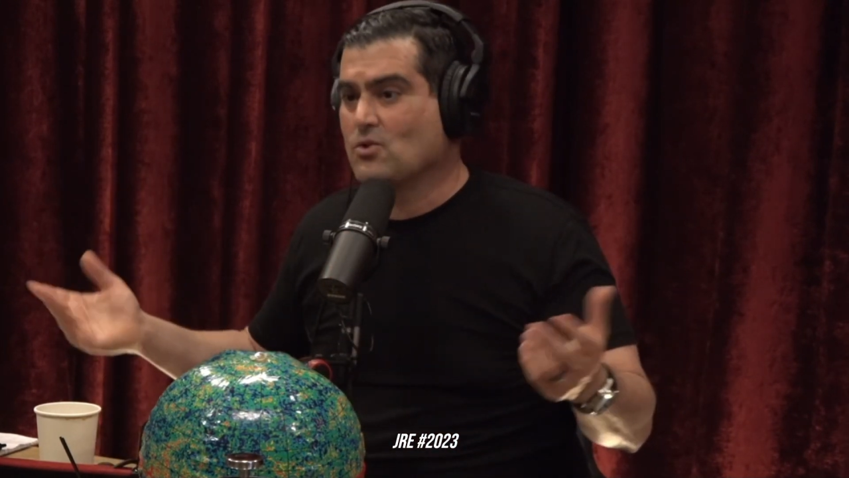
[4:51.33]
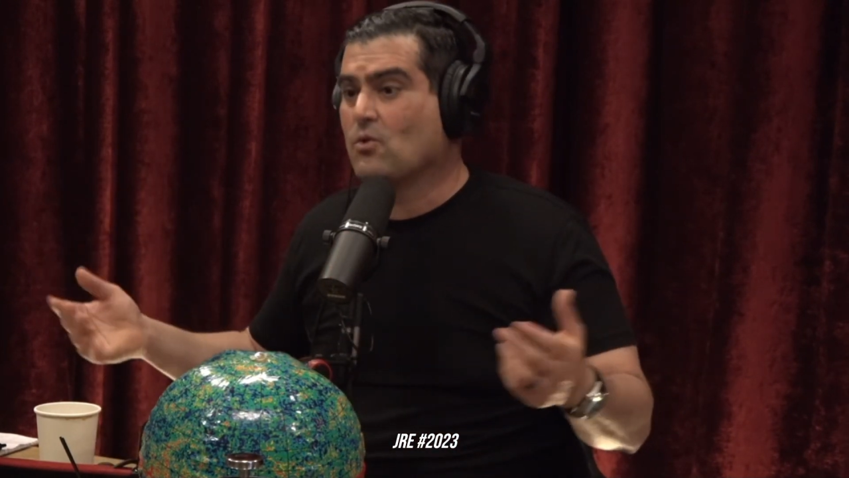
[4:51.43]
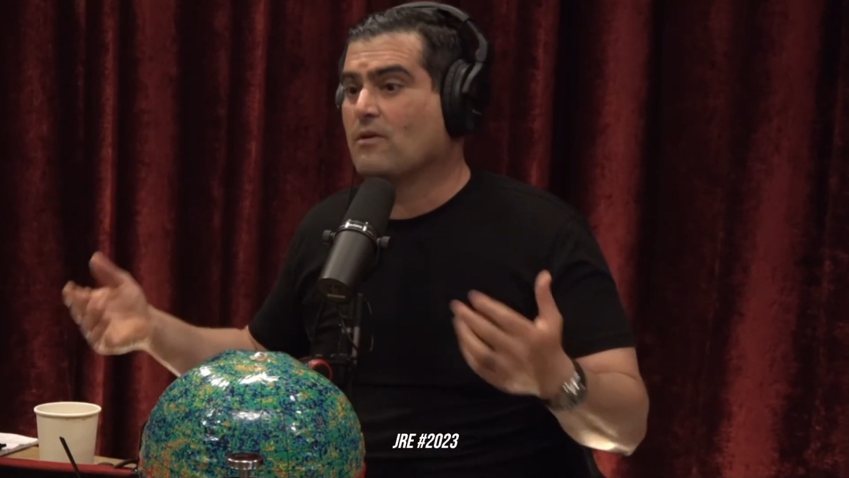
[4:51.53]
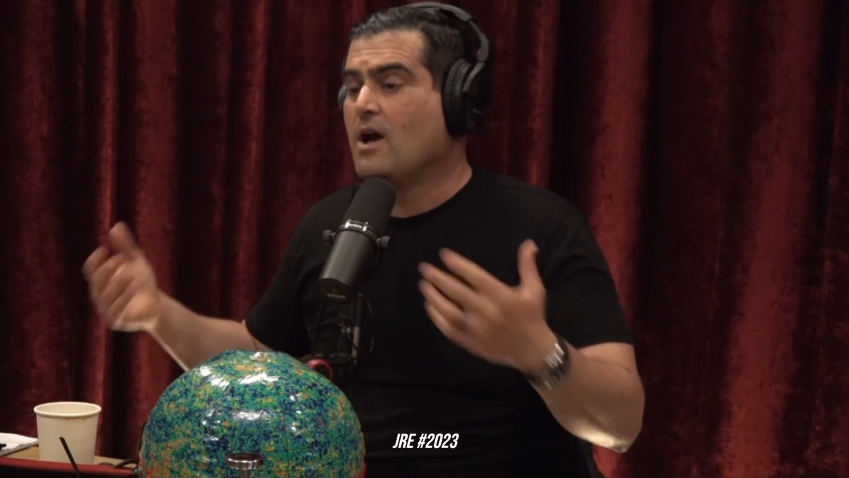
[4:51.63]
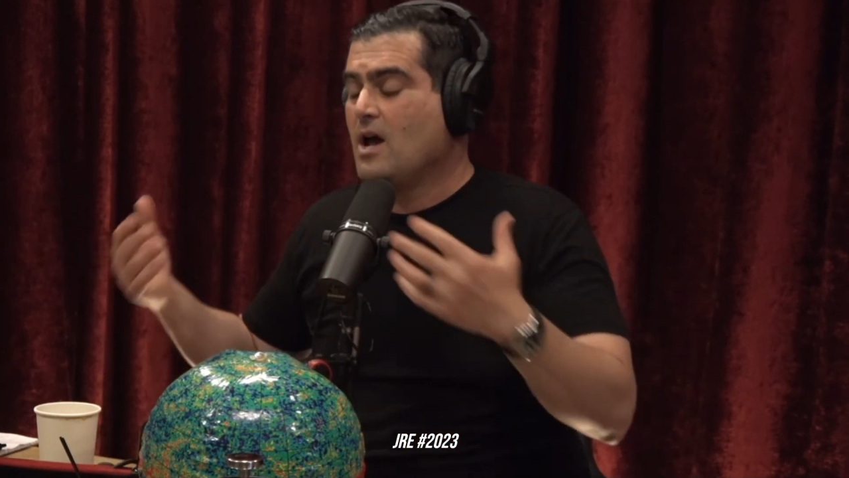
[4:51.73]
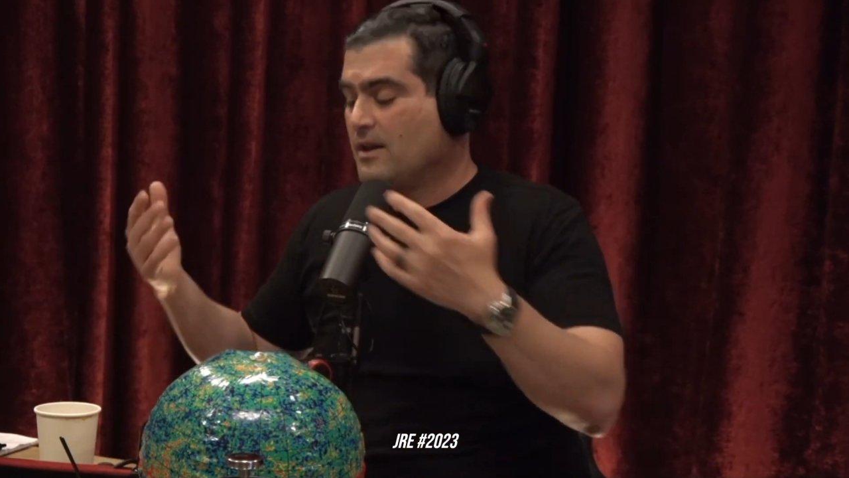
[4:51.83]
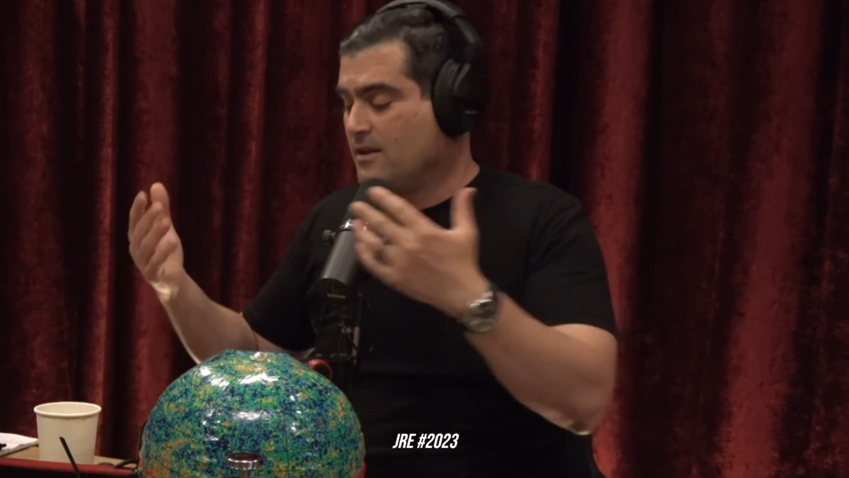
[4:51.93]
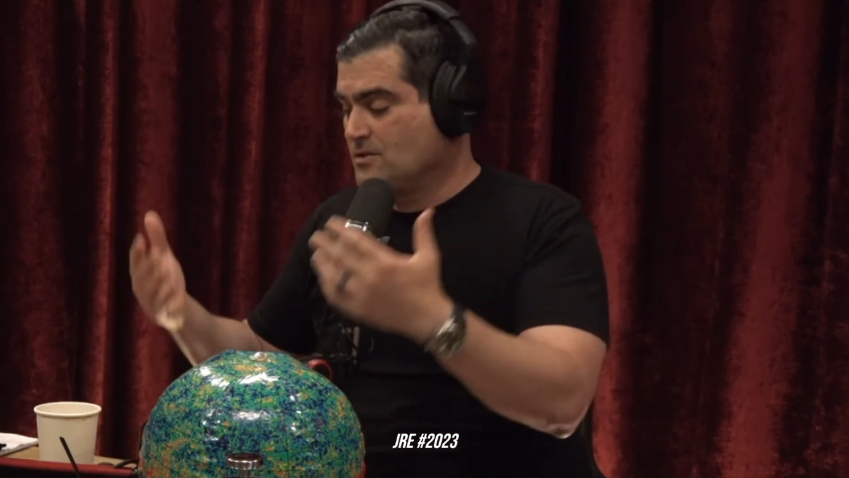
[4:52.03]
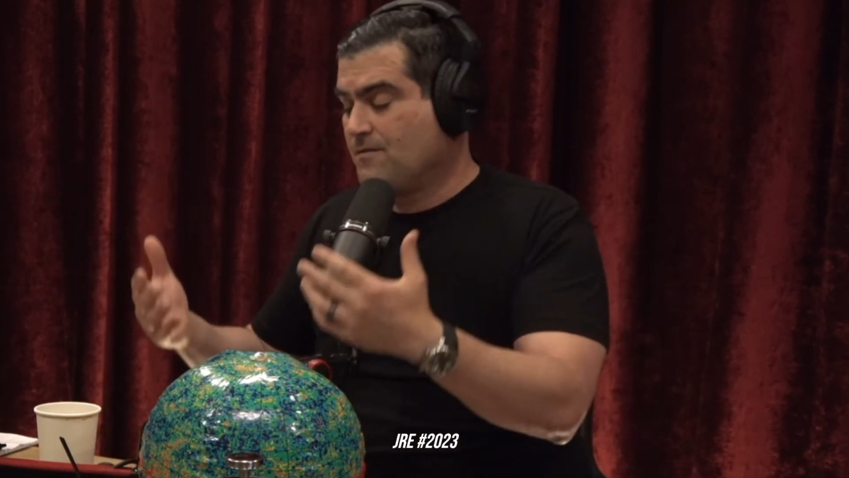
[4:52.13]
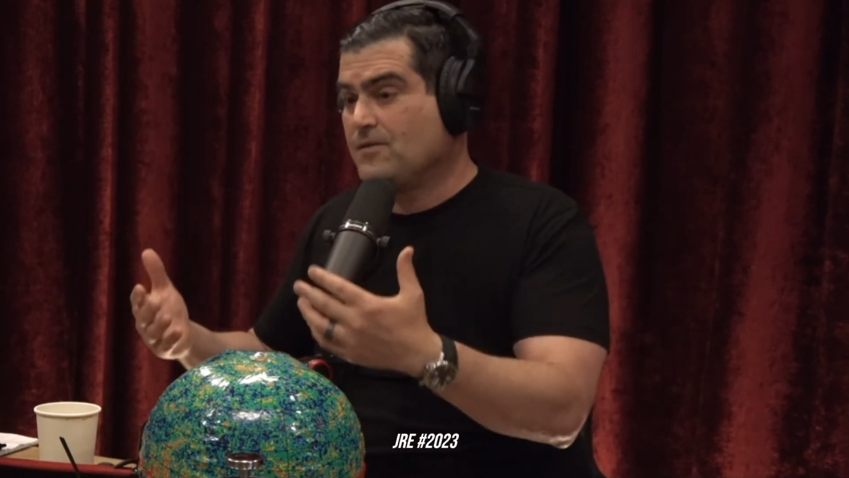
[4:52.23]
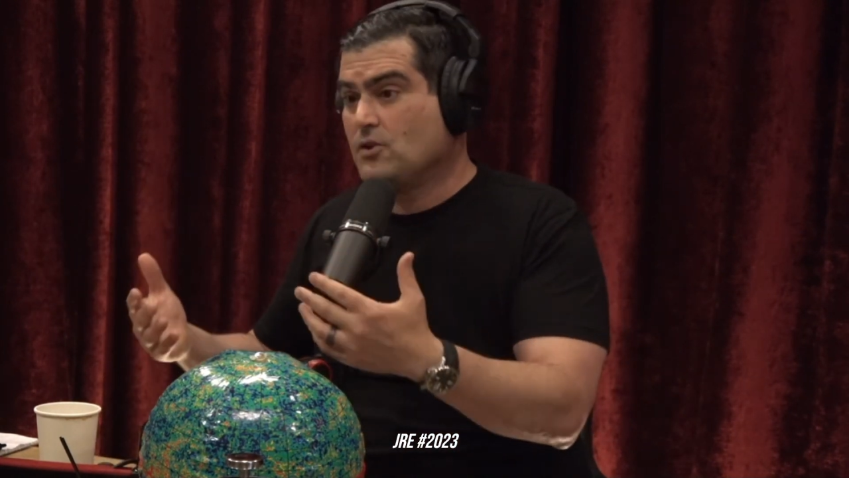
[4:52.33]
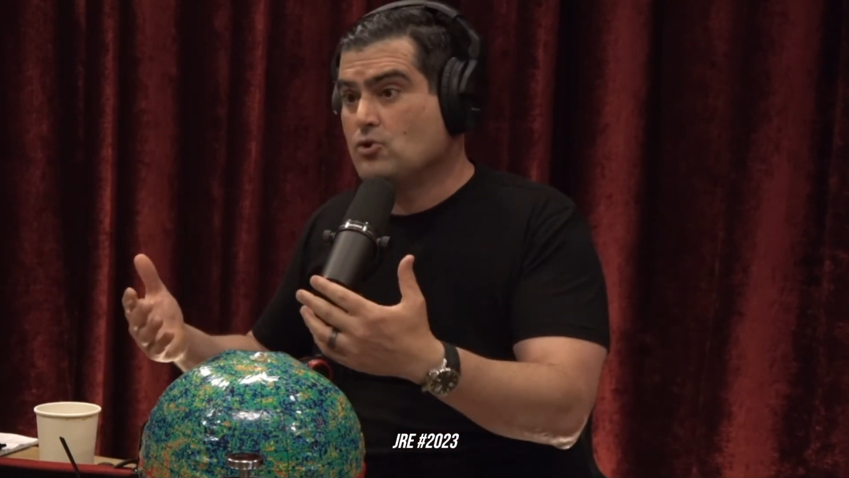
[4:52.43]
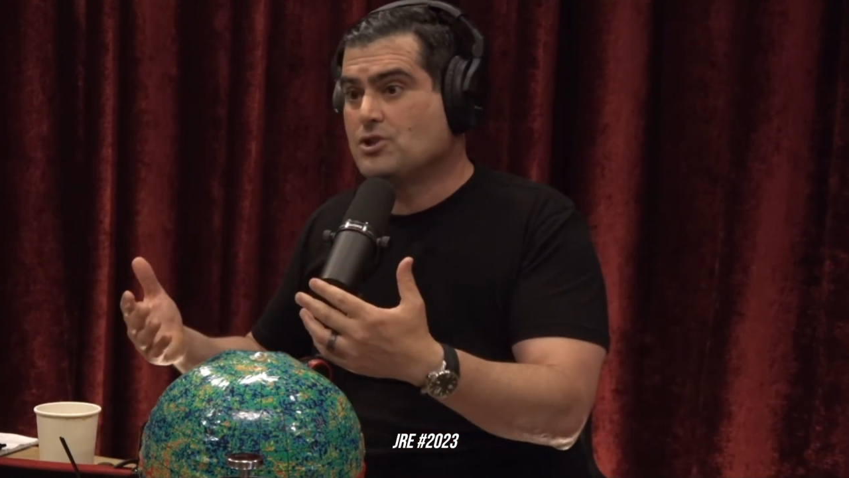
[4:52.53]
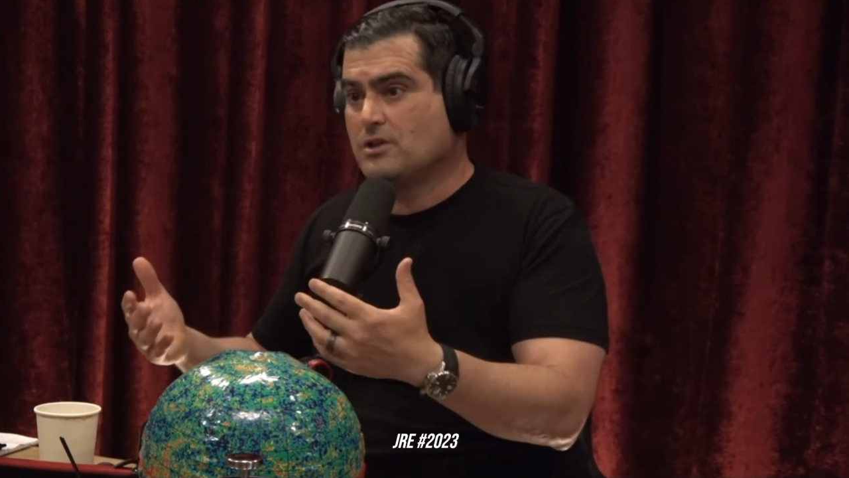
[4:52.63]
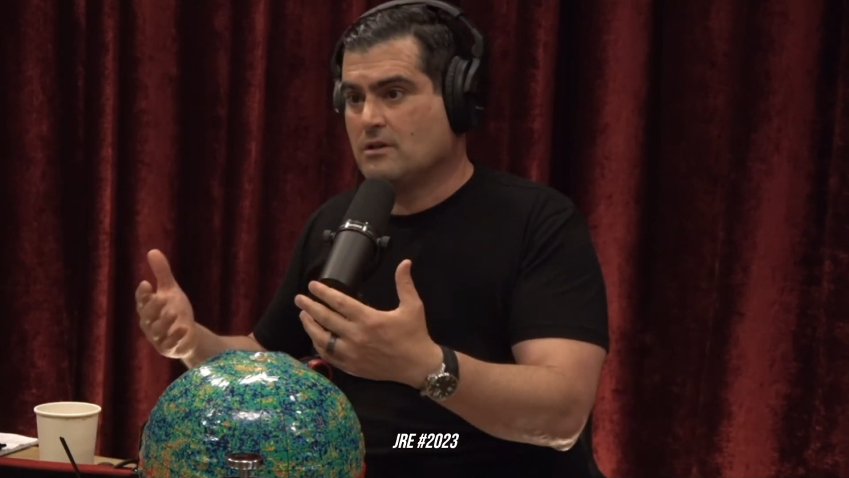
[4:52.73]
or there's
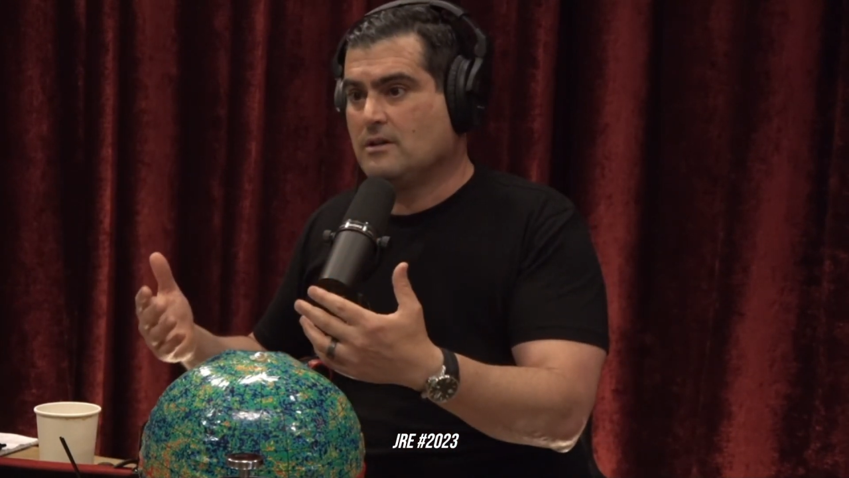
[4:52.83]
fusion,